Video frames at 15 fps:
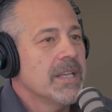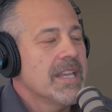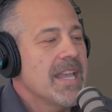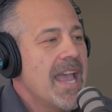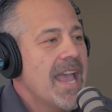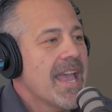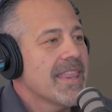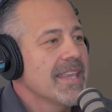
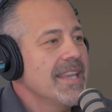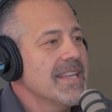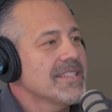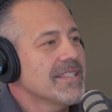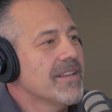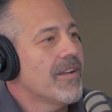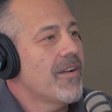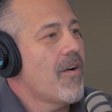yeah i think it's
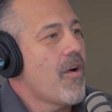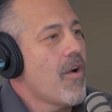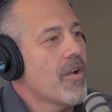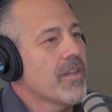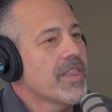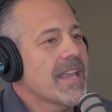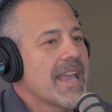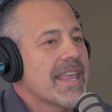a
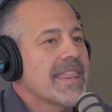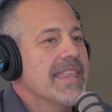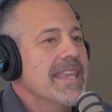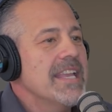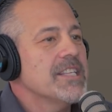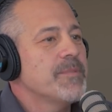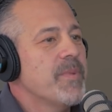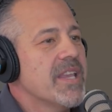hard thing i
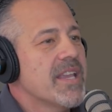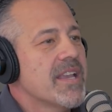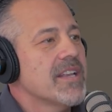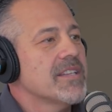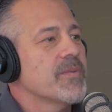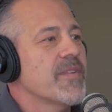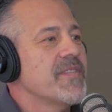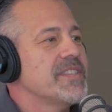think it's
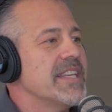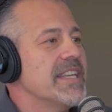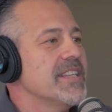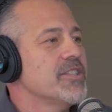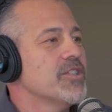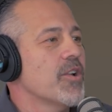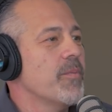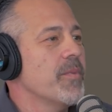because we've seen
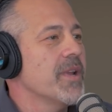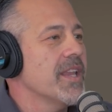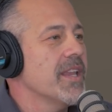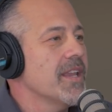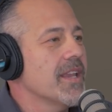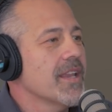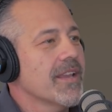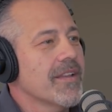so
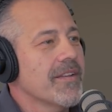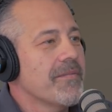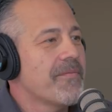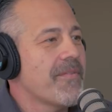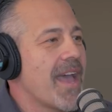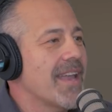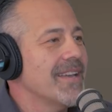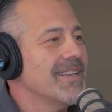many
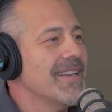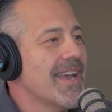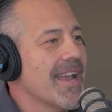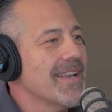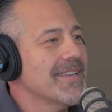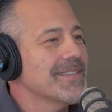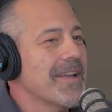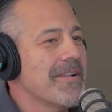fad
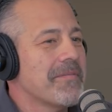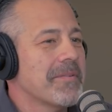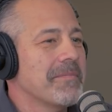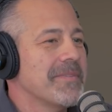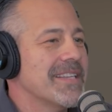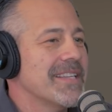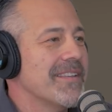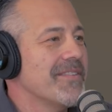diets come
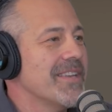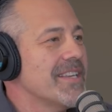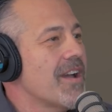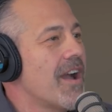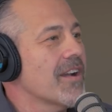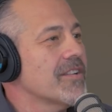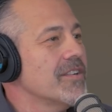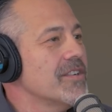from tv
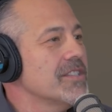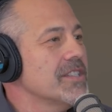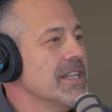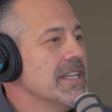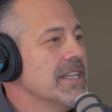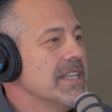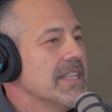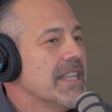doctors
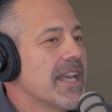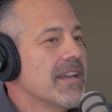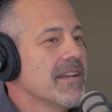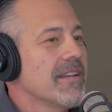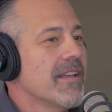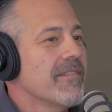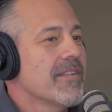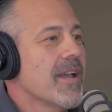that
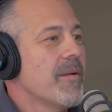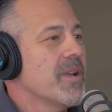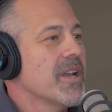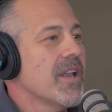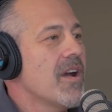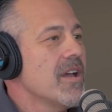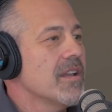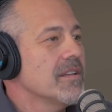have come and
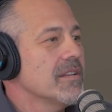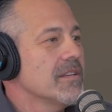gone